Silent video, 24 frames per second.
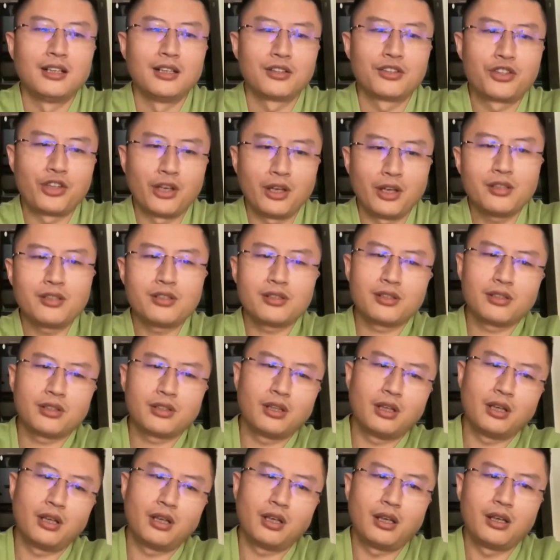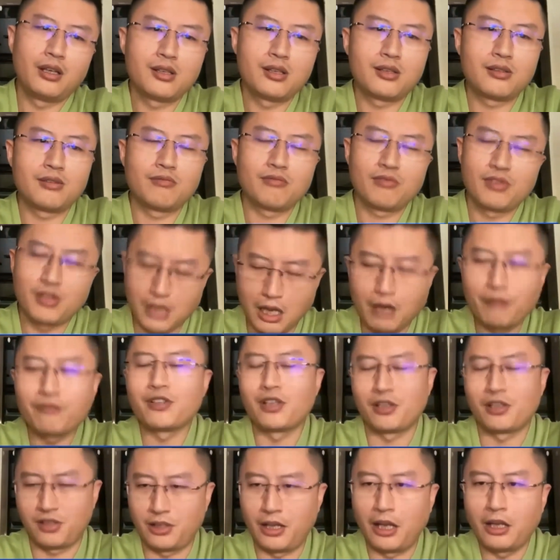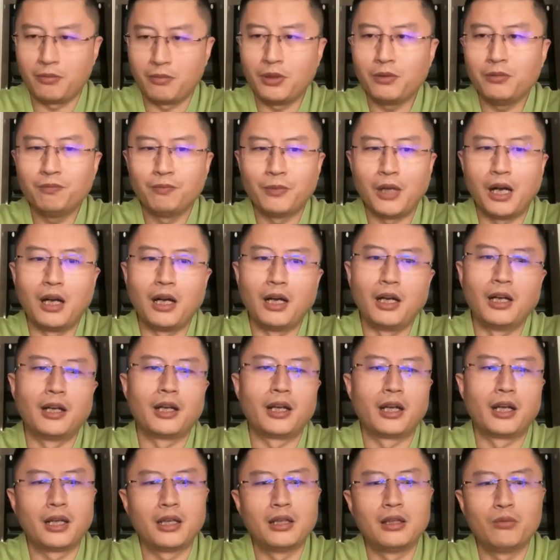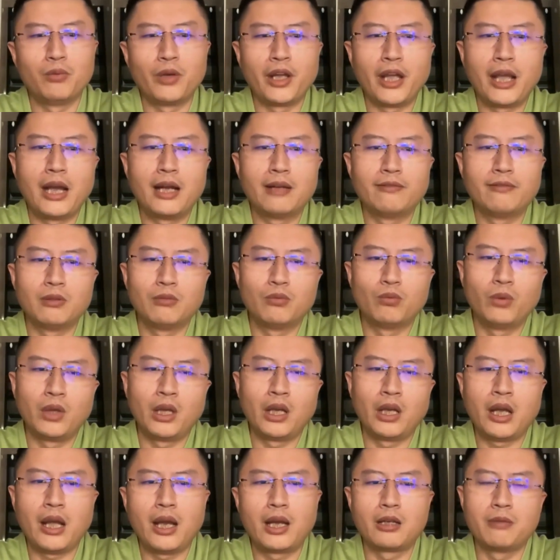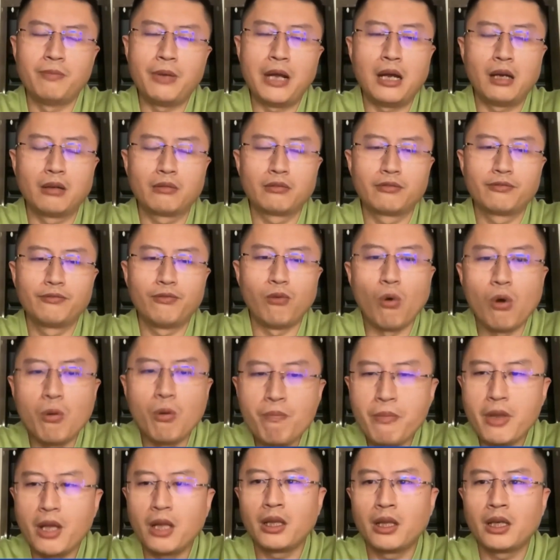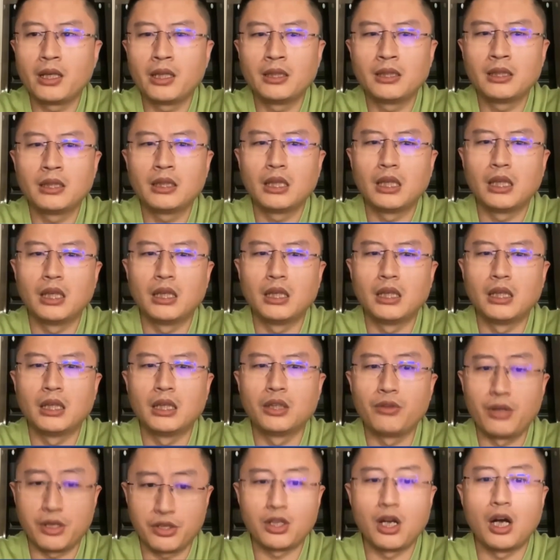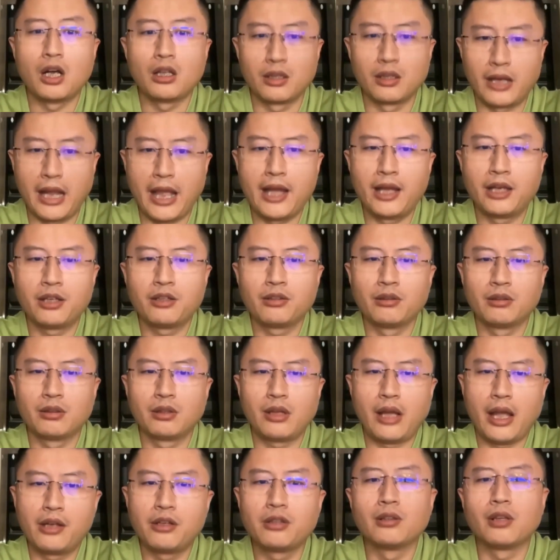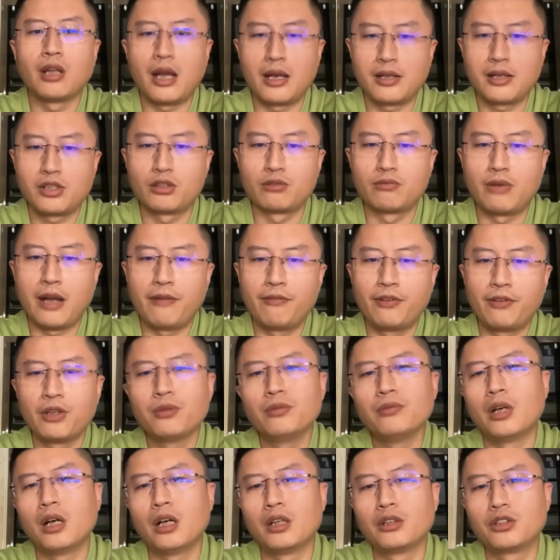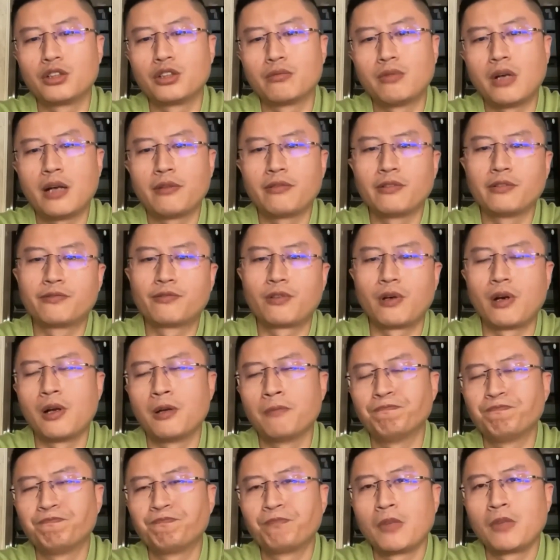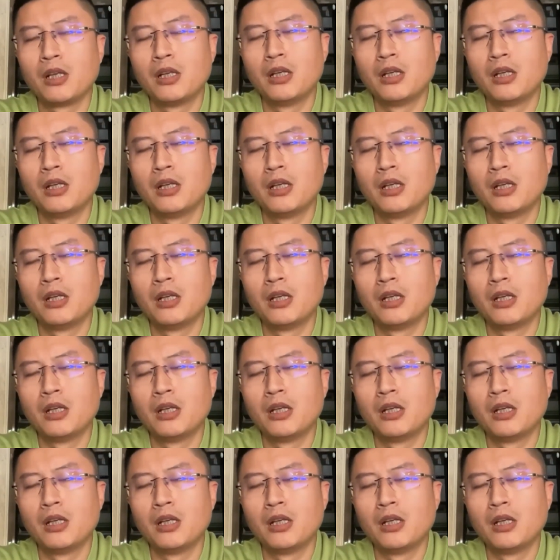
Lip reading: Chainge is self-sustainable, and we had about $4 million US dollar annualized revenue deriving from